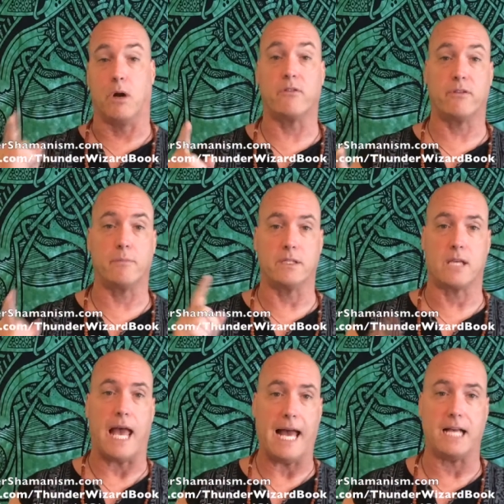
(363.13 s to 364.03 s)
one of them is
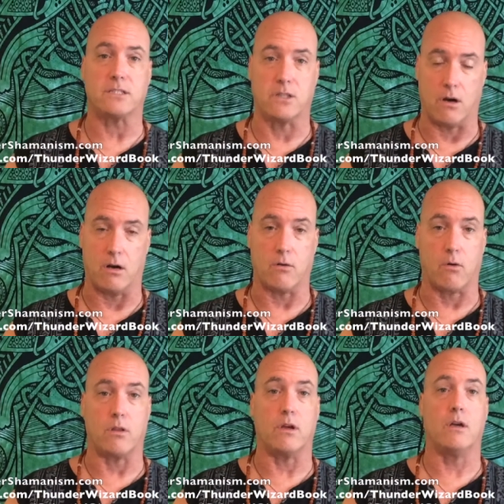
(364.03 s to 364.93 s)
Asgard,
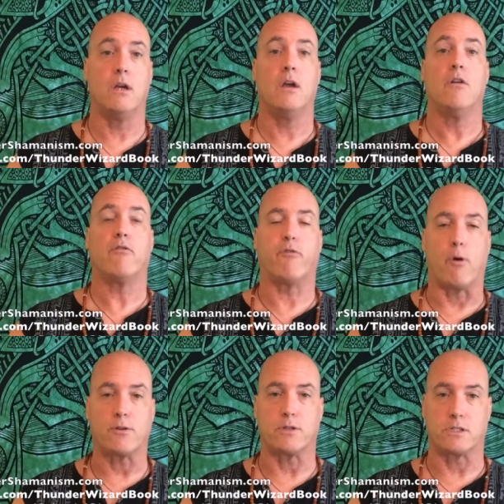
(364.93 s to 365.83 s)
or the
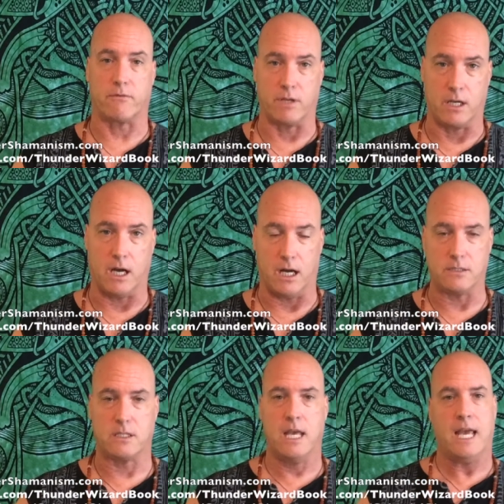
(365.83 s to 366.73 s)
fortress of the
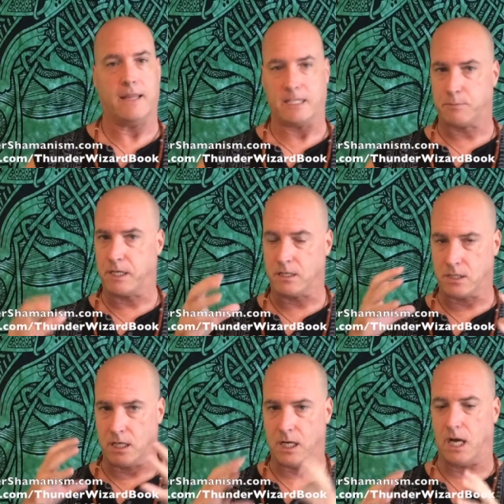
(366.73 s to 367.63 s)
gods, and that's because
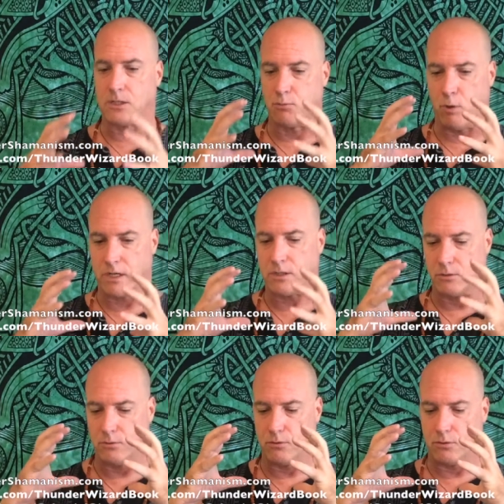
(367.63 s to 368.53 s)
the gods want
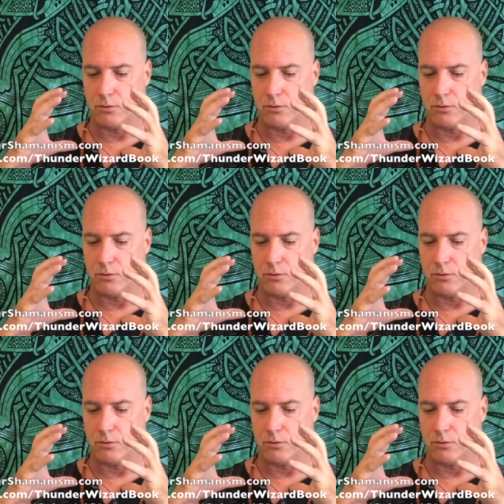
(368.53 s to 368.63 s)
to